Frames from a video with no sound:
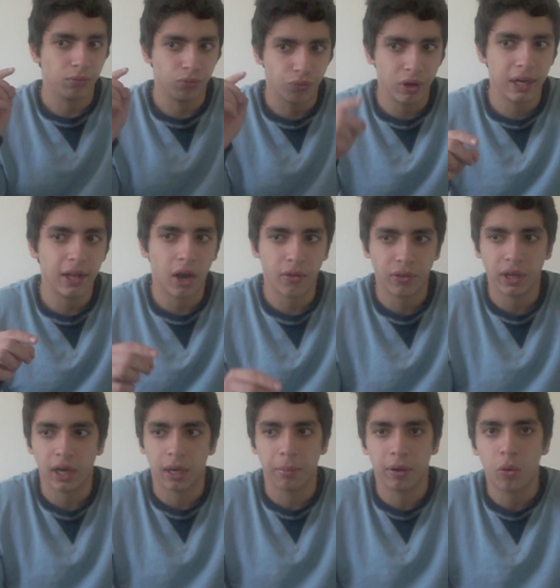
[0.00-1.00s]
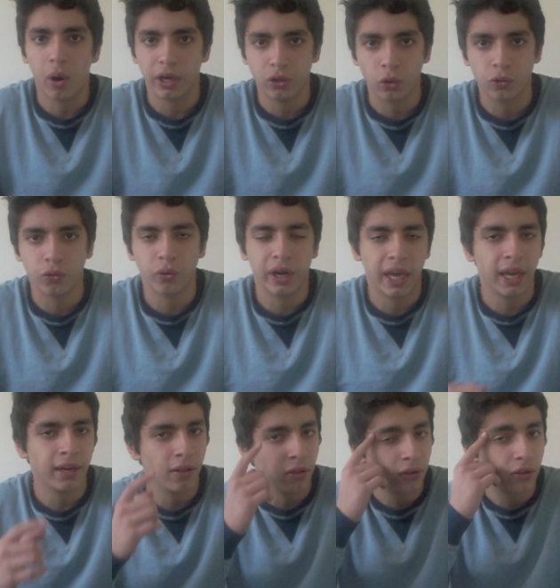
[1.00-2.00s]
really I think it can be quite useful and
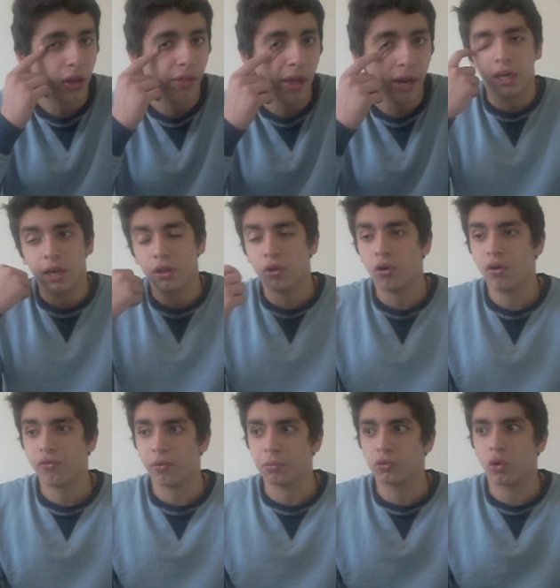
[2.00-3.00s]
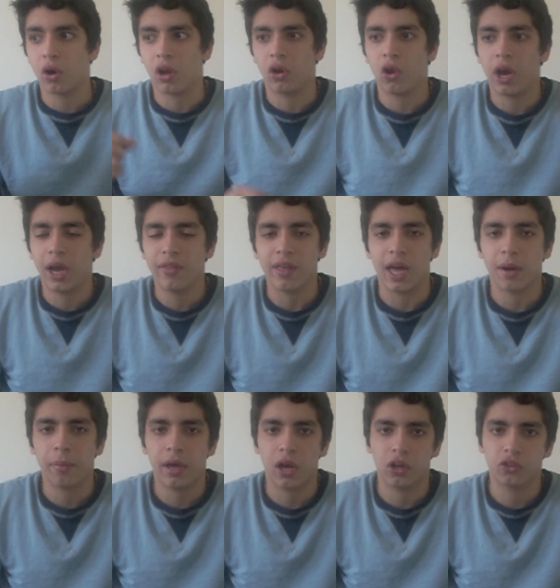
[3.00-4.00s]
handy, things like that. Kirito from Sword Art Online, the
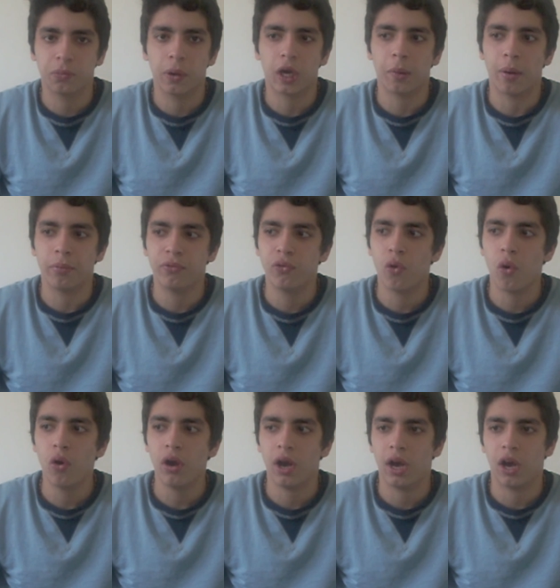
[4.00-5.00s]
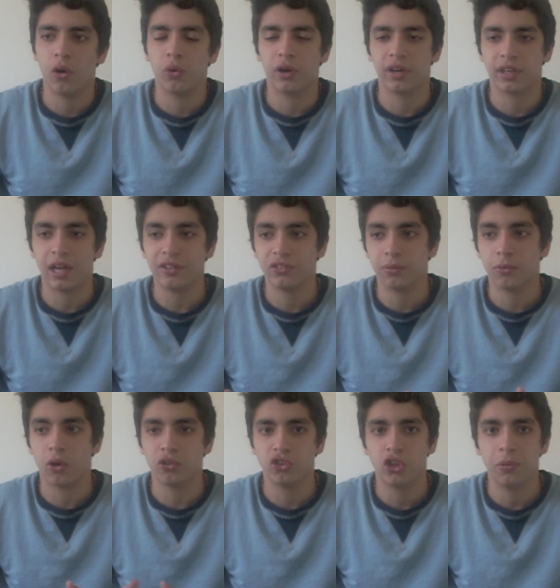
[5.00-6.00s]
anime I spoke about before, ordered a custom
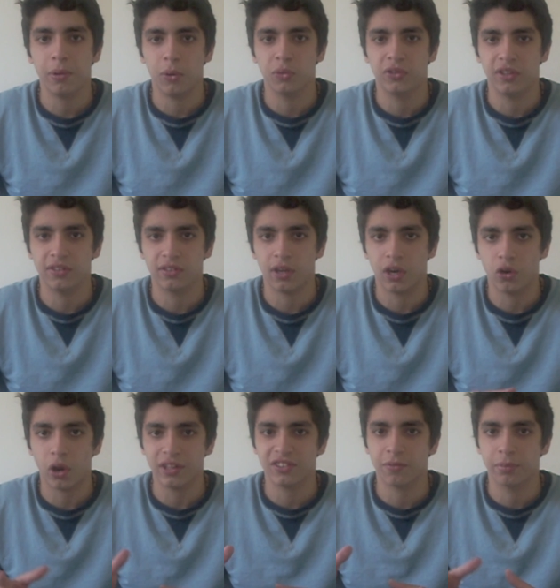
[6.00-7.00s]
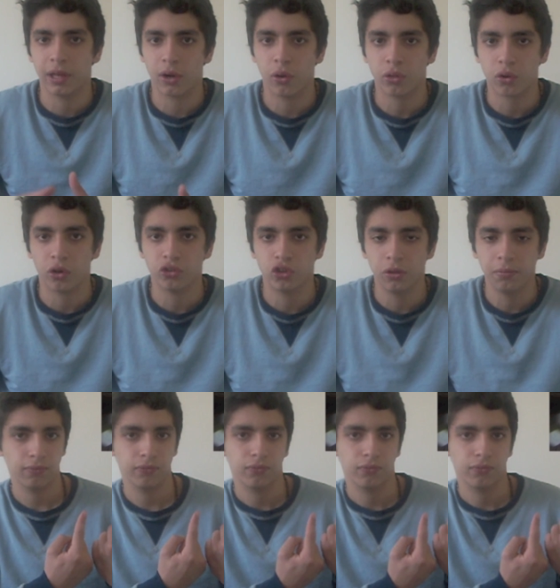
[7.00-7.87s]
costume. It was this Knights of Blood Oath costume,